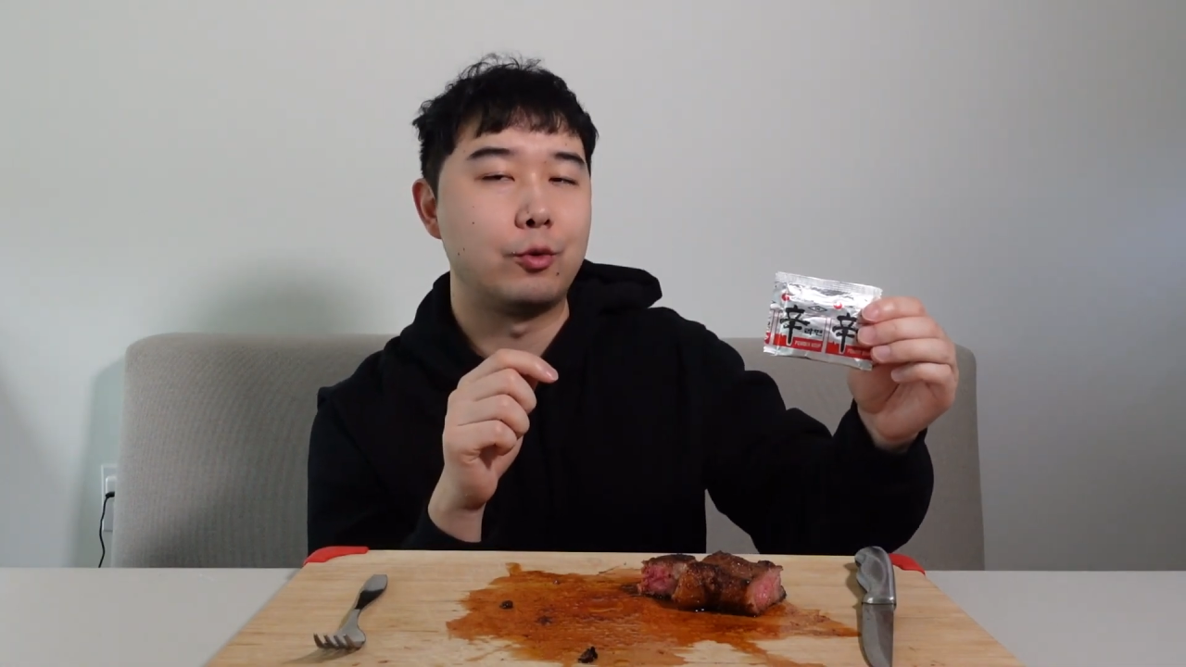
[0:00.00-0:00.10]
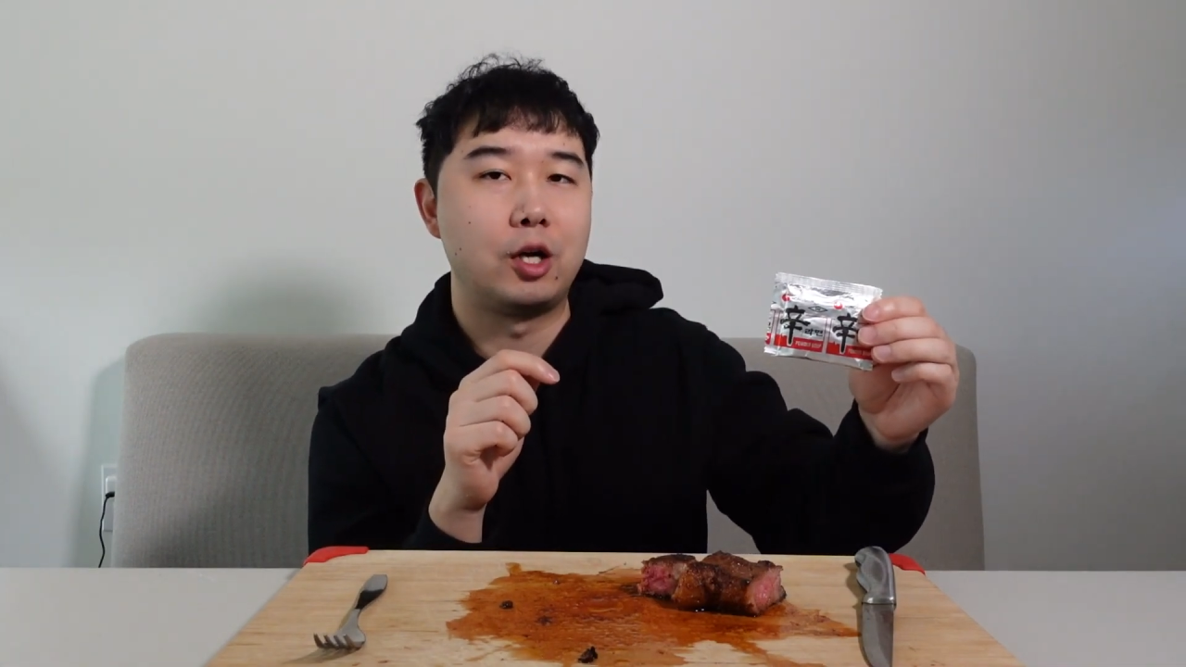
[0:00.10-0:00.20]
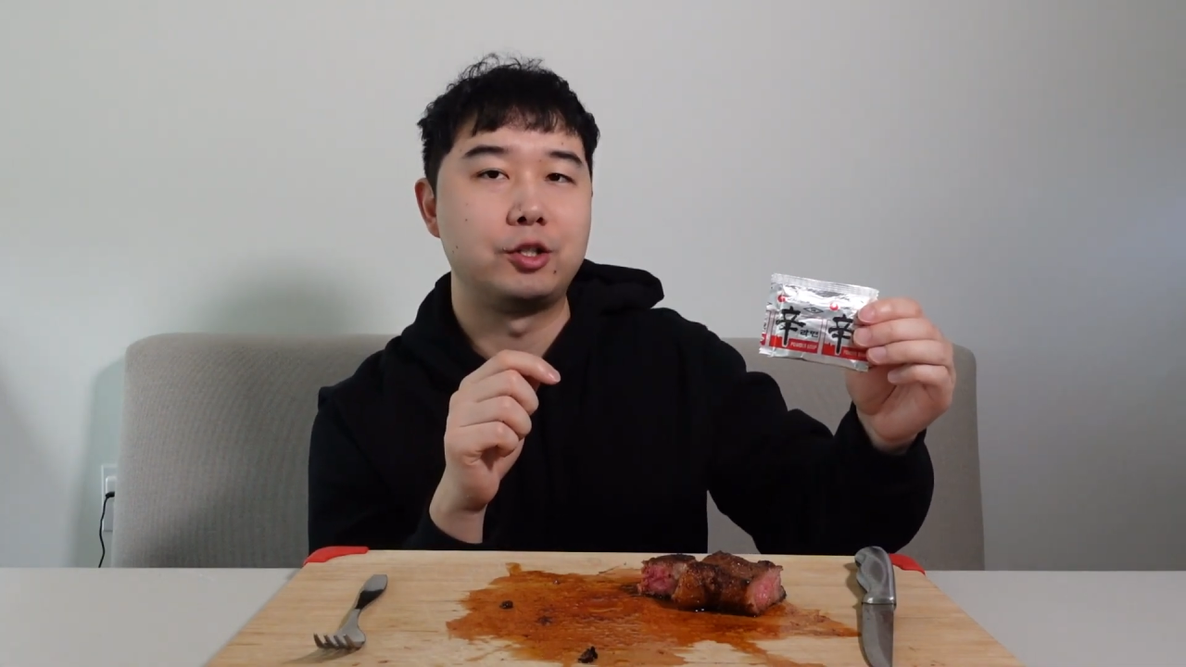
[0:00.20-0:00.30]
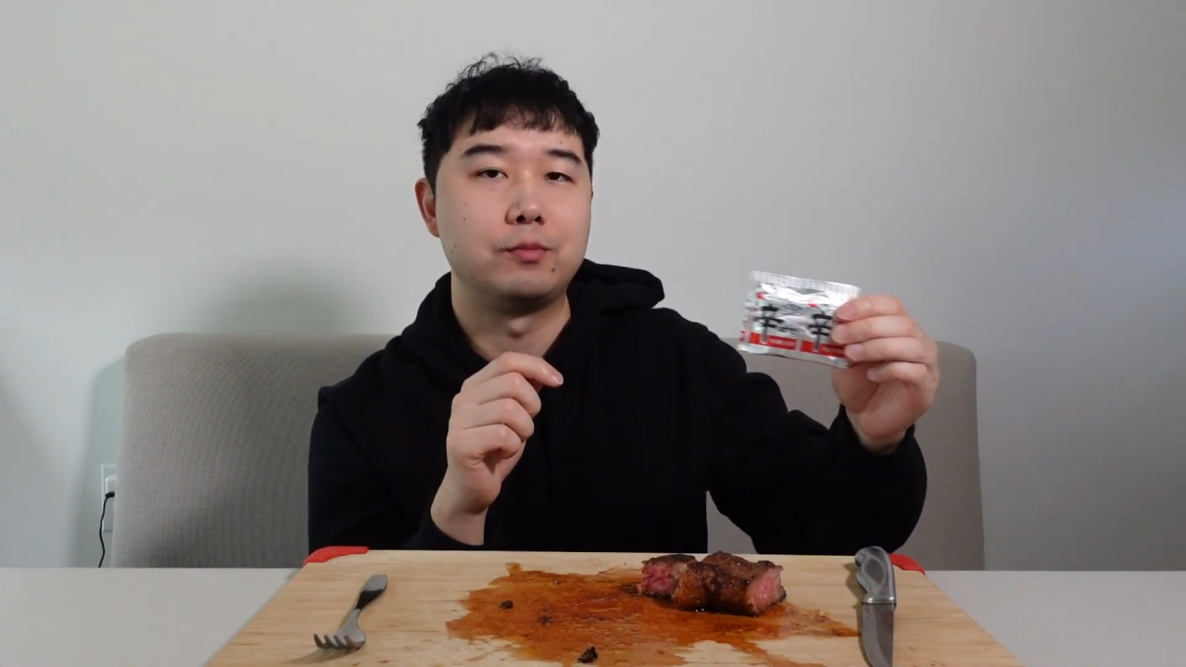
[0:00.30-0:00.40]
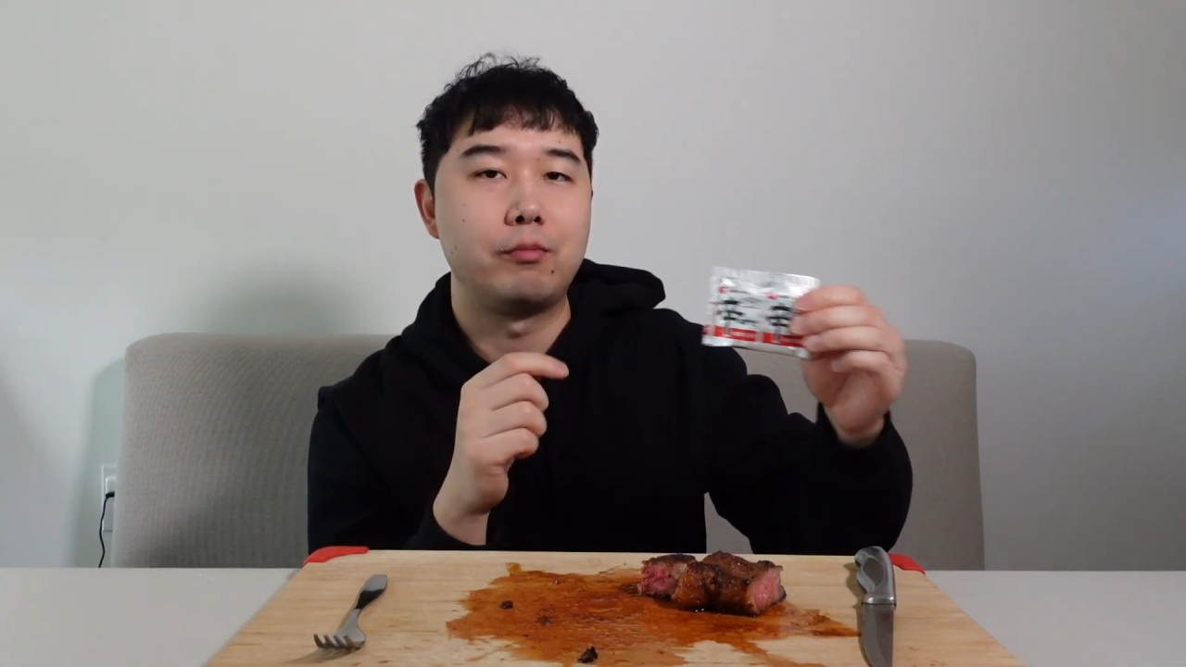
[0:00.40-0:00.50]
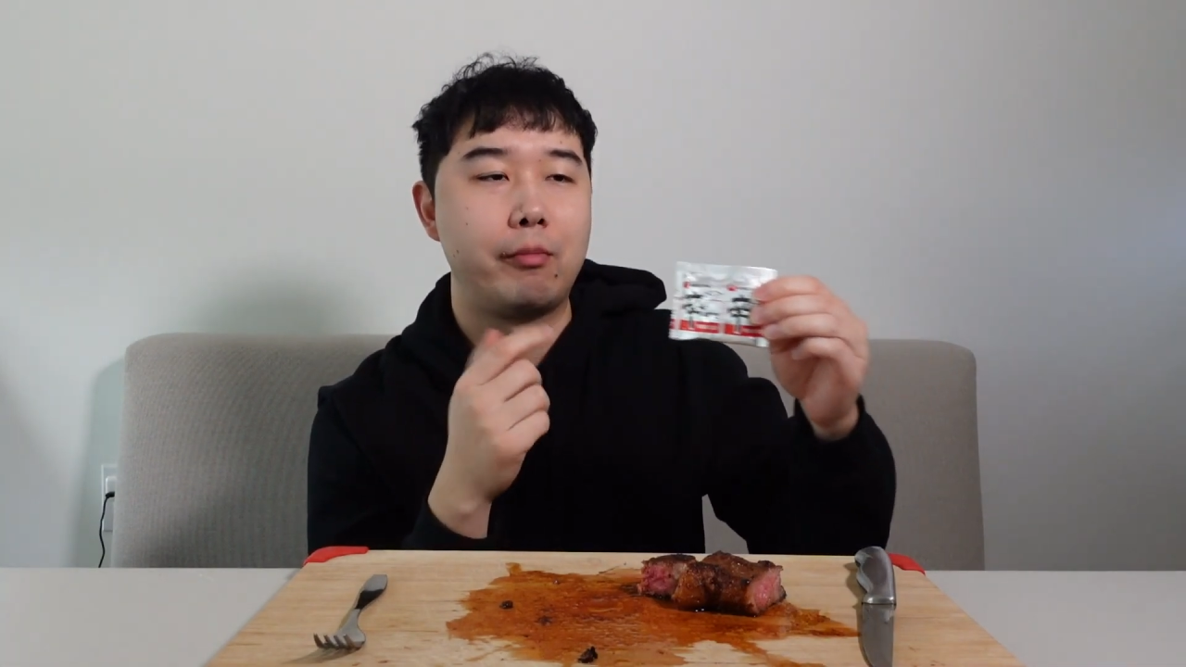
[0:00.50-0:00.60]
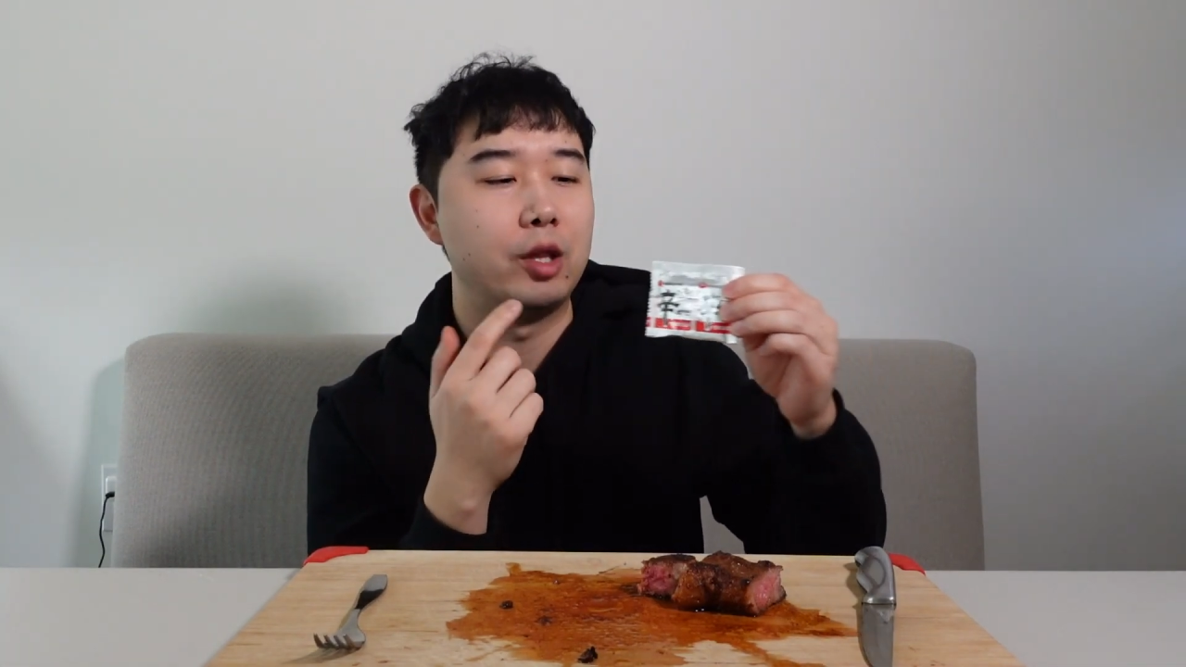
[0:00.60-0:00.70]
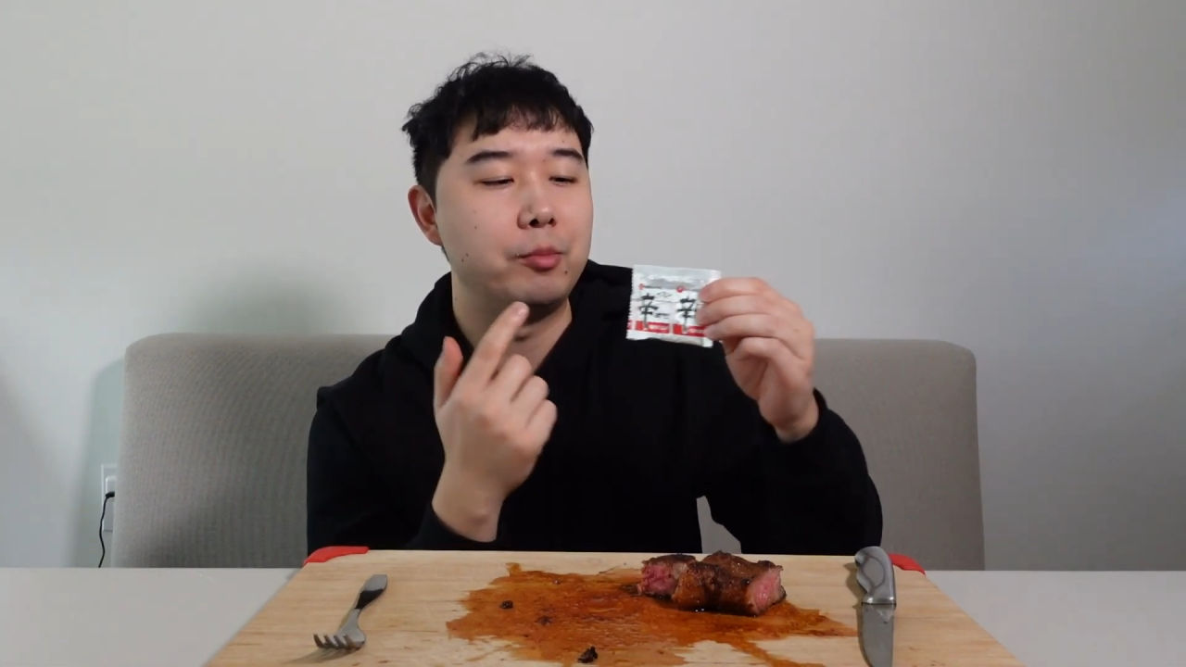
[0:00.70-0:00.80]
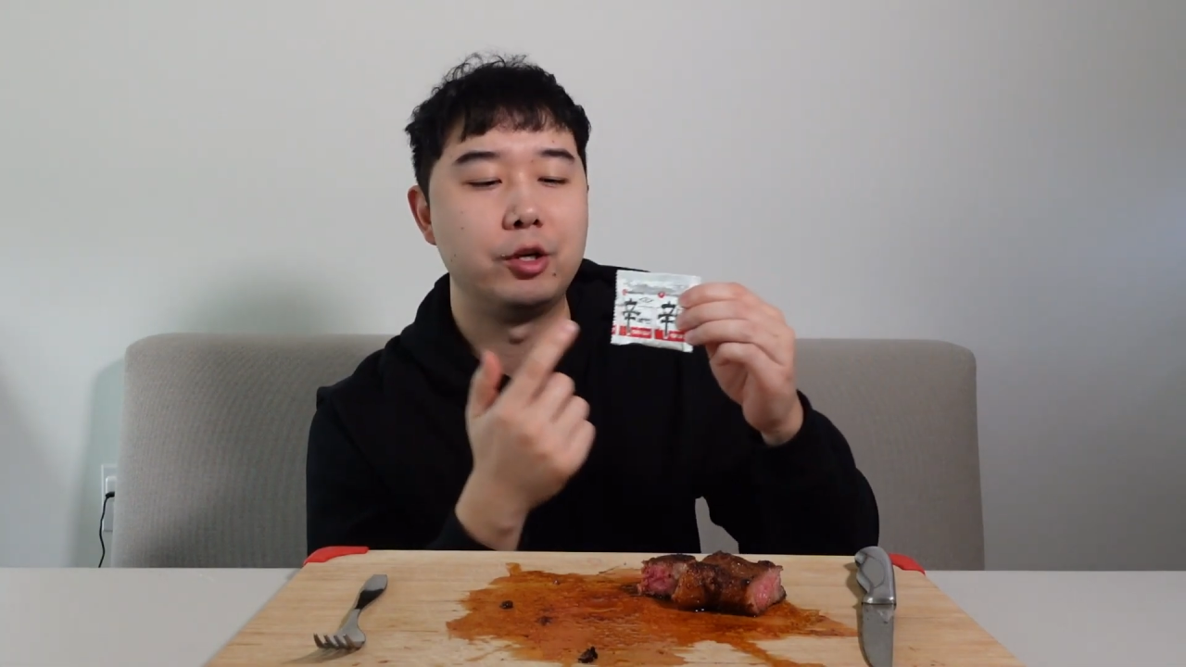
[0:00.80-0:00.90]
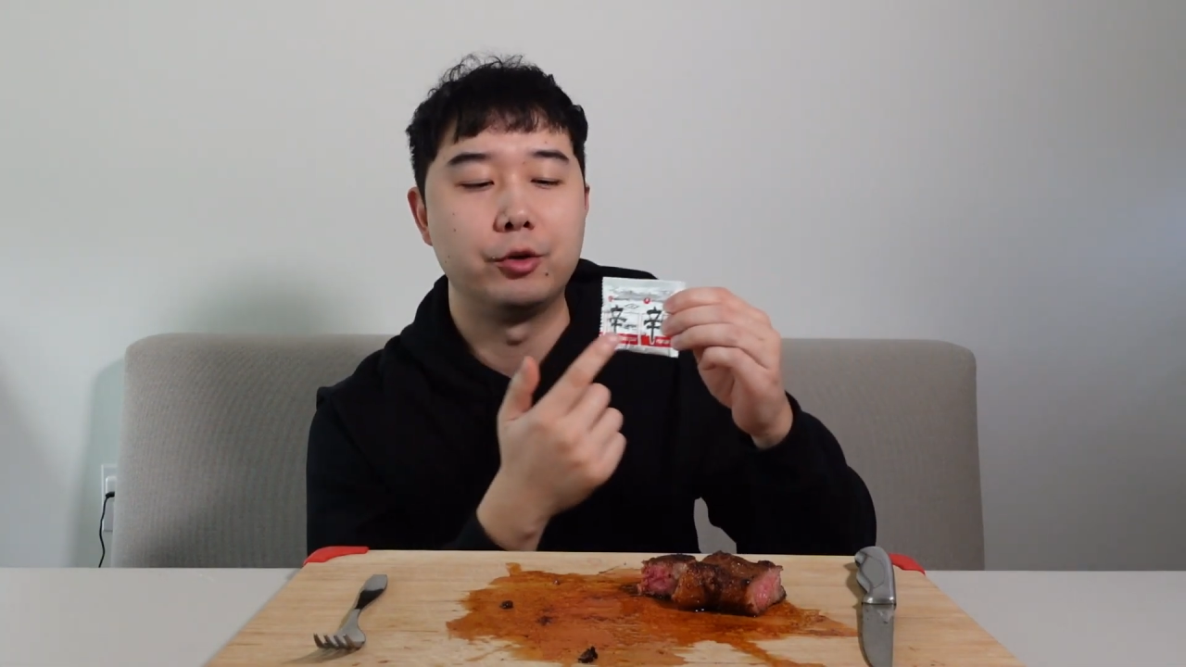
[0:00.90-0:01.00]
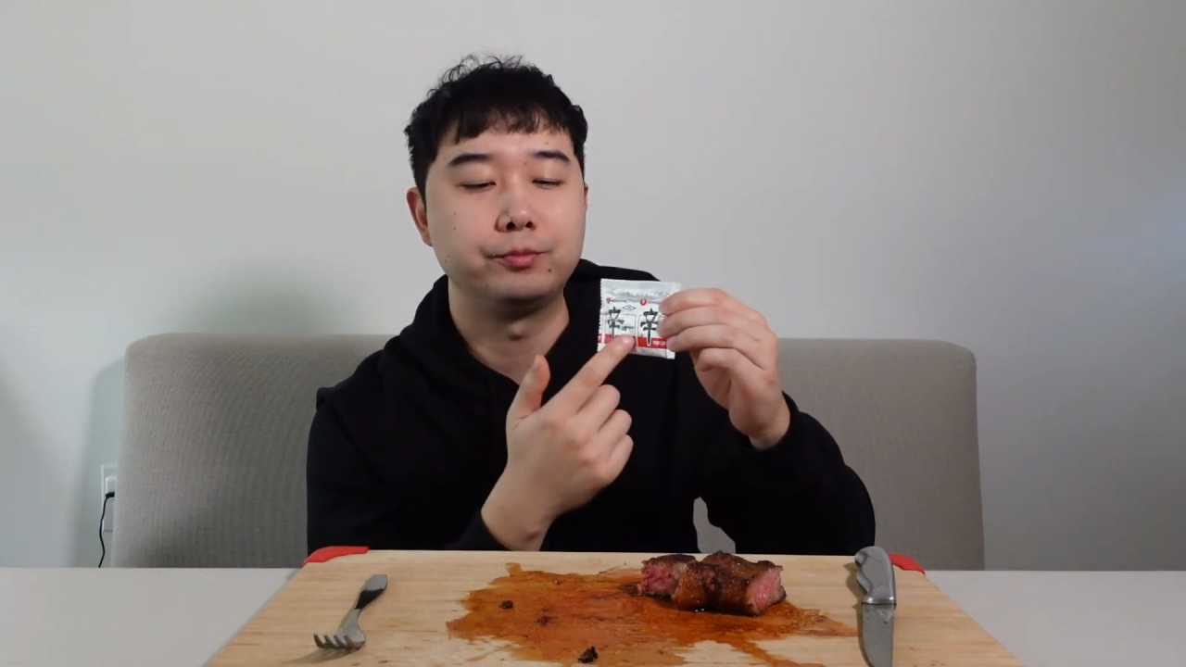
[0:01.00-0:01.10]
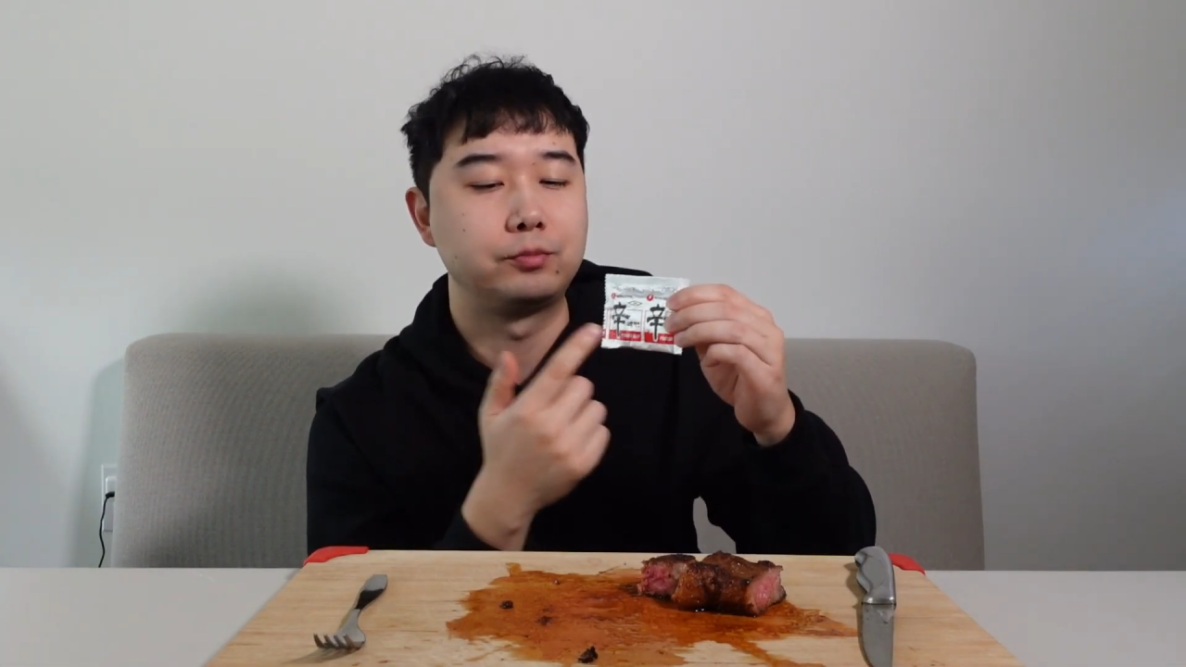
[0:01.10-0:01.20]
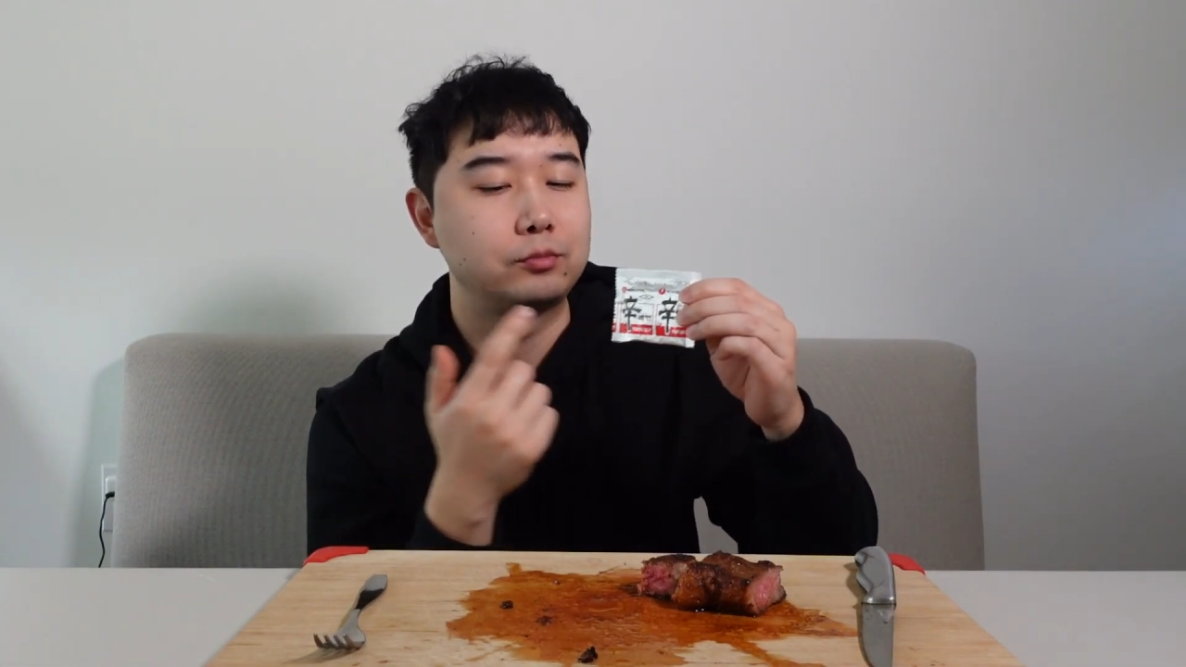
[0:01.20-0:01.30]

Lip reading: watching. Let me know.